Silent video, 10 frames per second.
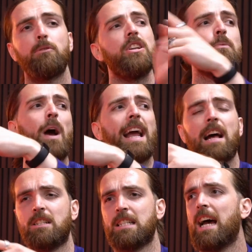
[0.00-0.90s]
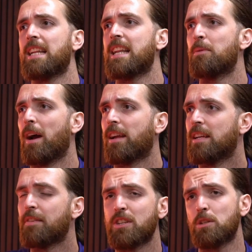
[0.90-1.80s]
I'm going to wait outside anyway.
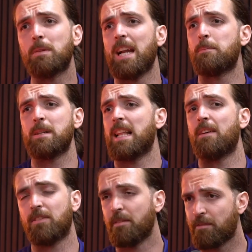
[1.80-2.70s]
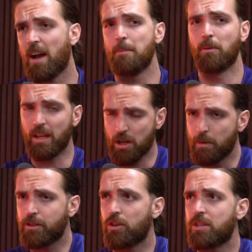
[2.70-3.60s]
If there's some canapes left, then fine, but you
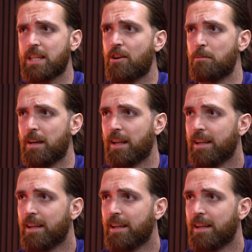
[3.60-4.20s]
enjoy the ceremony.